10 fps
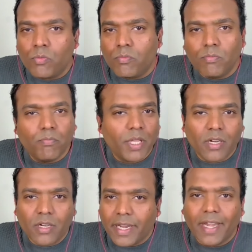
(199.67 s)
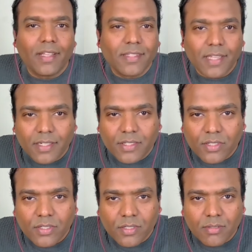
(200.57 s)
bigger data sets.
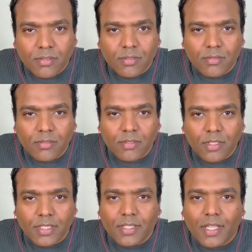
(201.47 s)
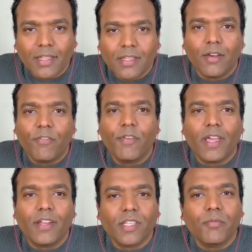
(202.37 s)
Is that a fair
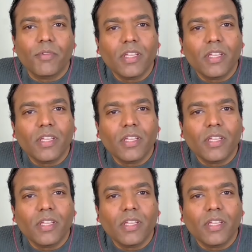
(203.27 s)
summary?